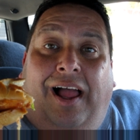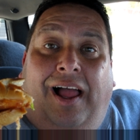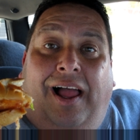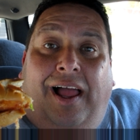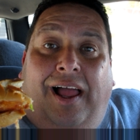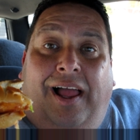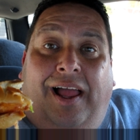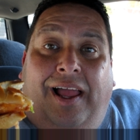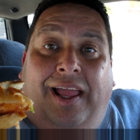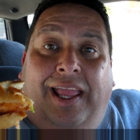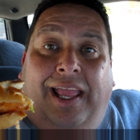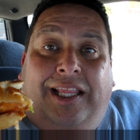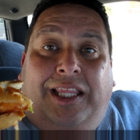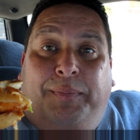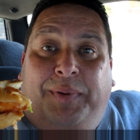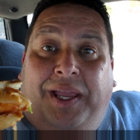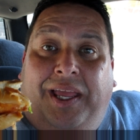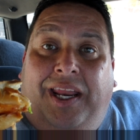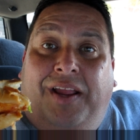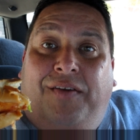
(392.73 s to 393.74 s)
uh, at
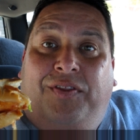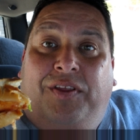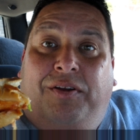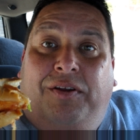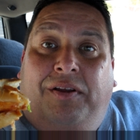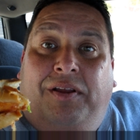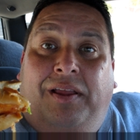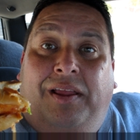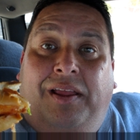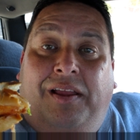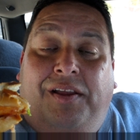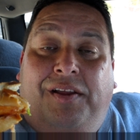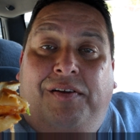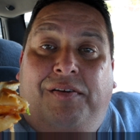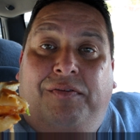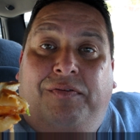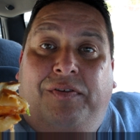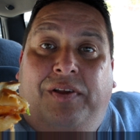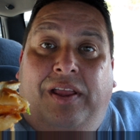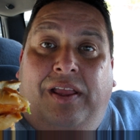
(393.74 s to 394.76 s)
the beginning of the
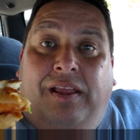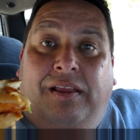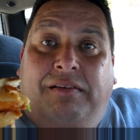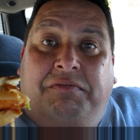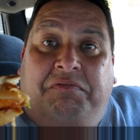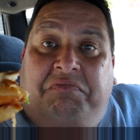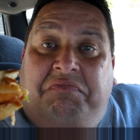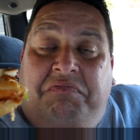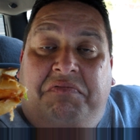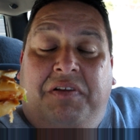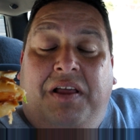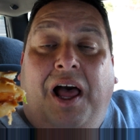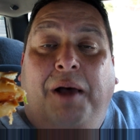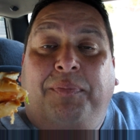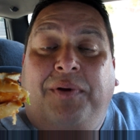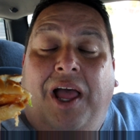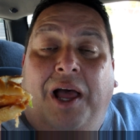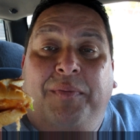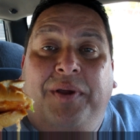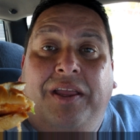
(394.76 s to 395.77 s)
of
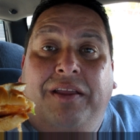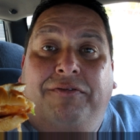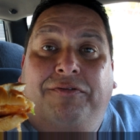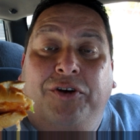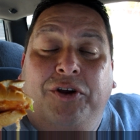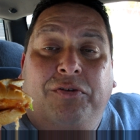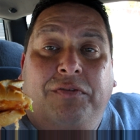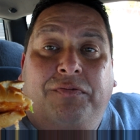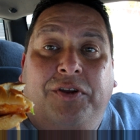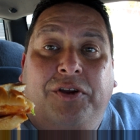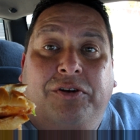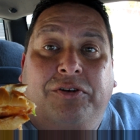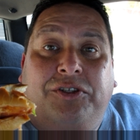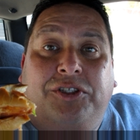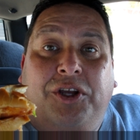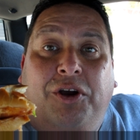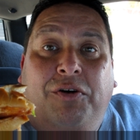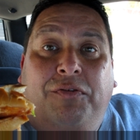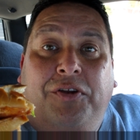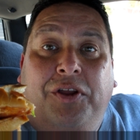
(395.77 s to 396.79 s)
upcoming food
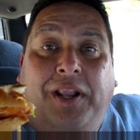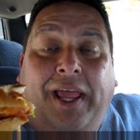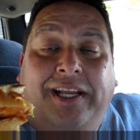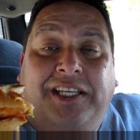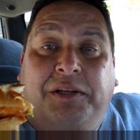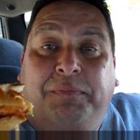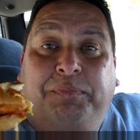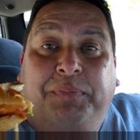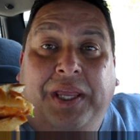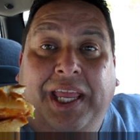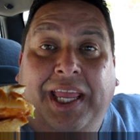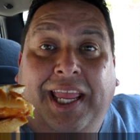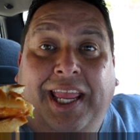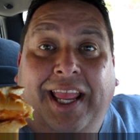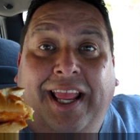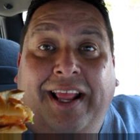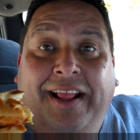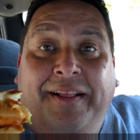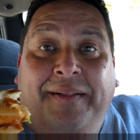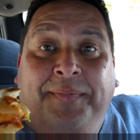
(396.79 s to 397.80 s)
reviews. So if you'd like to
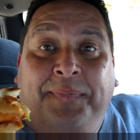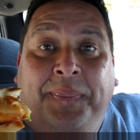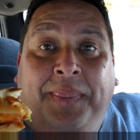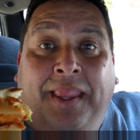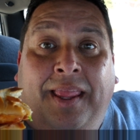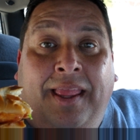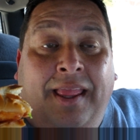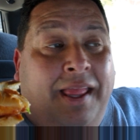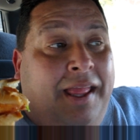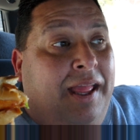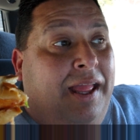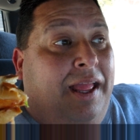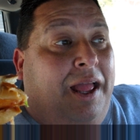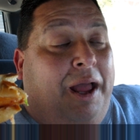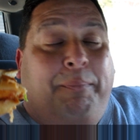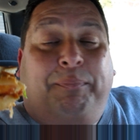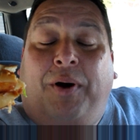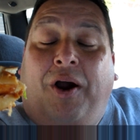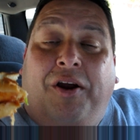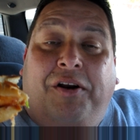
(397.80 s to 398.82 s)
be
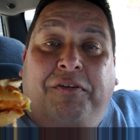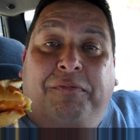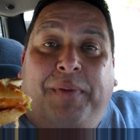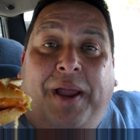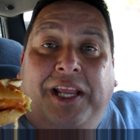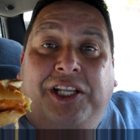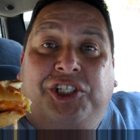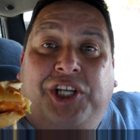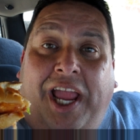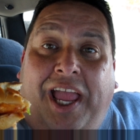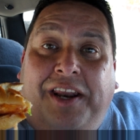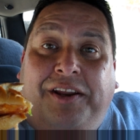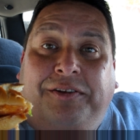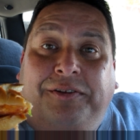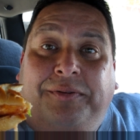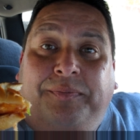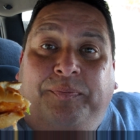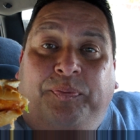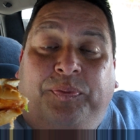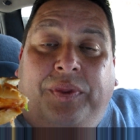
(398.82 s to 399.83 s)
a part of my
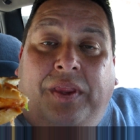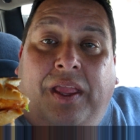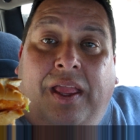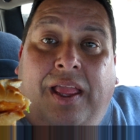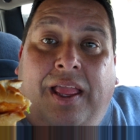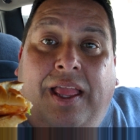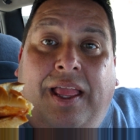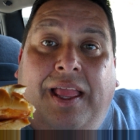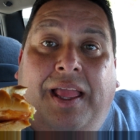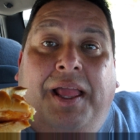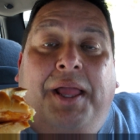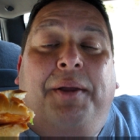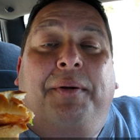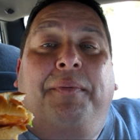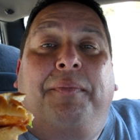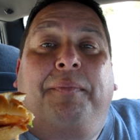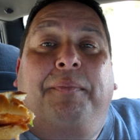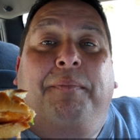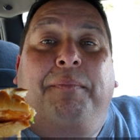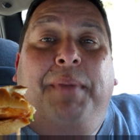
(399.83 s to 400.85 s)
channel,
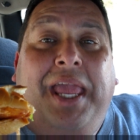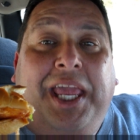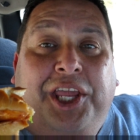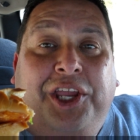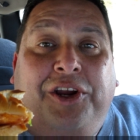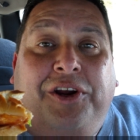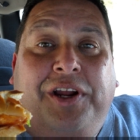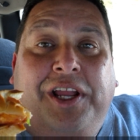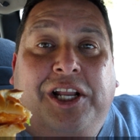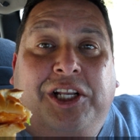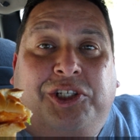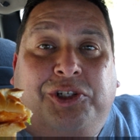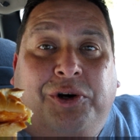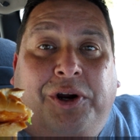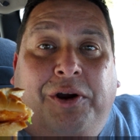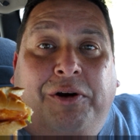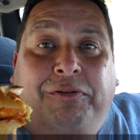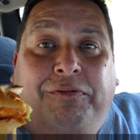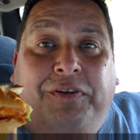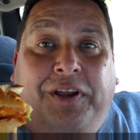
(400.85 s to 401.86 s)
make your
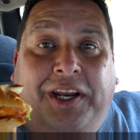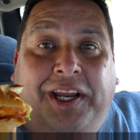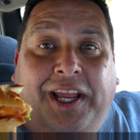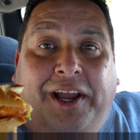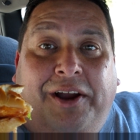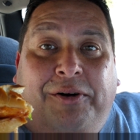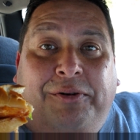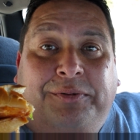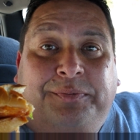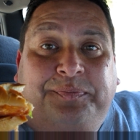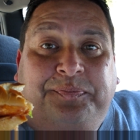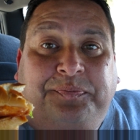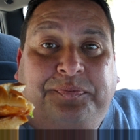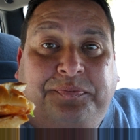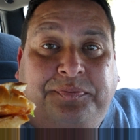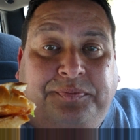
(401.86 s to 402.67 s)
intro video.